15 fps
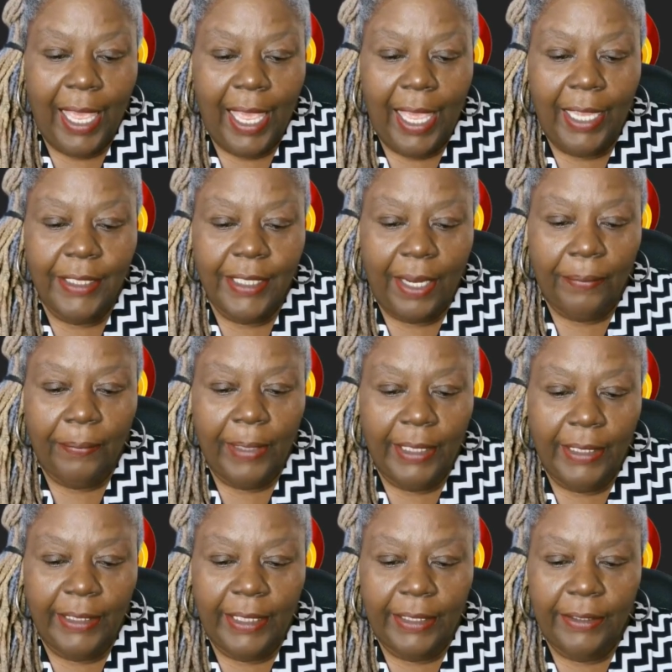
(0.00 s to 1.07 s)
a
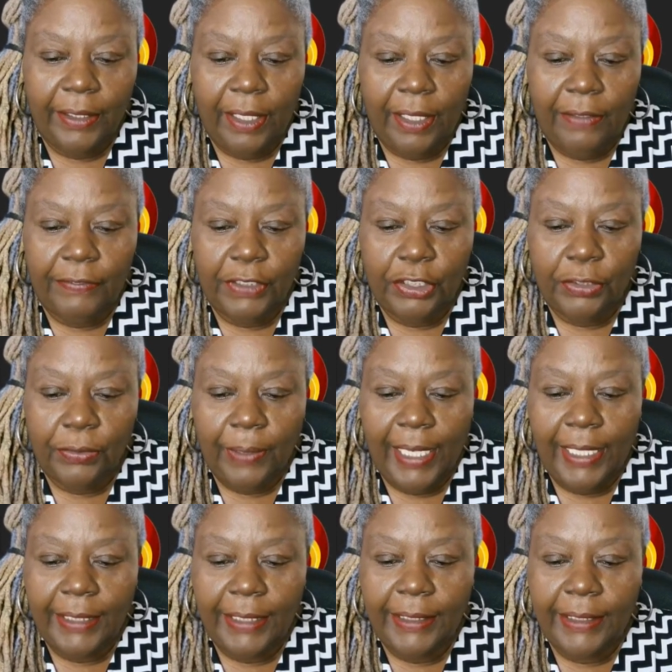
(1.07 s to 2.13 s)
direct letter of
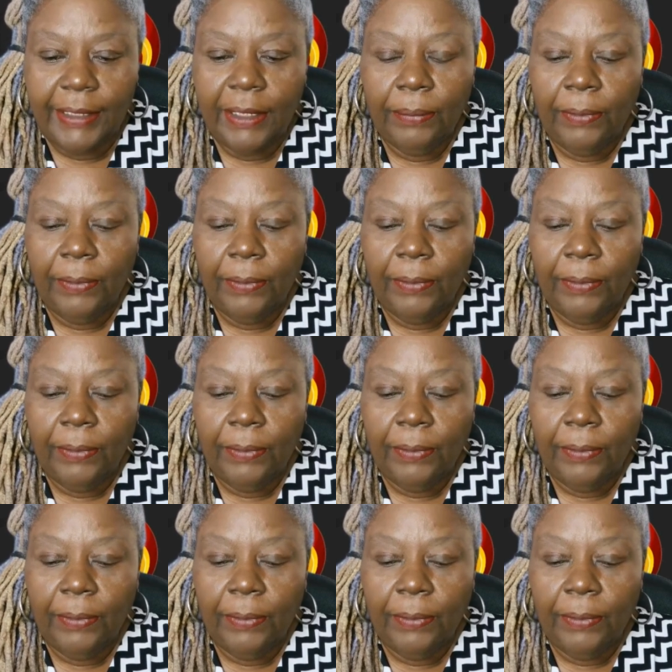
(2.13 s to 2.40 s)
address